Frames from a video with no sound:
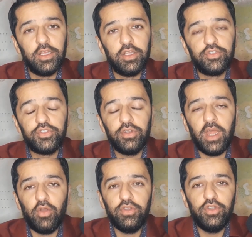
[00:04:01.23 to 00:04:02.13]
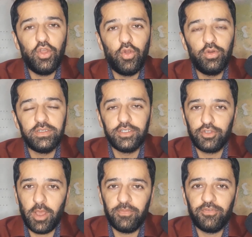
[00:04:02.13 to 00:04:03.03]
So now you know the
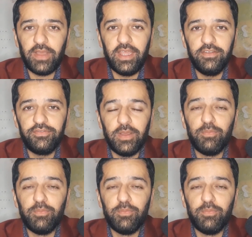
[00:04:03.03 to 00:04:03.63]
top 5